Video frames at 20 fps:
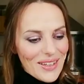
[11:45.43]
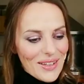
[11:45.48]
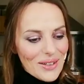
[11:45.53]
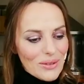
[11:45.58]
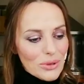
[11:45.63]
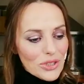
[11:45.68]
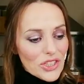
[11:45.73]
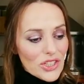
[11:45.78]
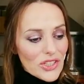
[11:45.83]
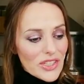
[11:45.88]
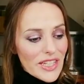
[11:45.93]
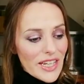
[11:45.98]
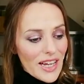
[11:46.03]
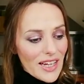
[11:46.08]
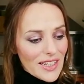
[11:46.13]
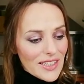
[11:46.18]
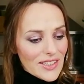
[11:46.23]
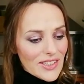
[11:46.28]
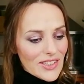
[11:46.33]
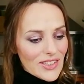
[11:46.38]
which is
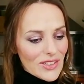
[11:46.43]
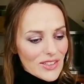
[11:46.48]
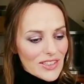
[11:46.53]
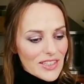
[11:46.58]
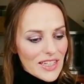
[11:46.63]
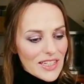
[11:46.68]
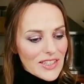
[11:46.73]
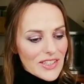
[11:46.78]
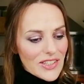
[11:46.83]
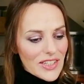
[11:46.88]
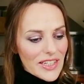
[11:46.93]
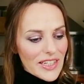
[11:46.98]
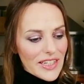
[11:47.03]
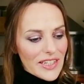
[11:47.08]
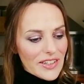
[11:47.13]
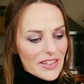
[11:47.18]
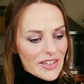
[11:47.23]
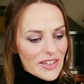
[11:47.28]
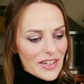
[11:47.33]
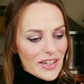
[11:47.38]
nice, nice to
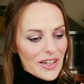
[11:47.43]
hear.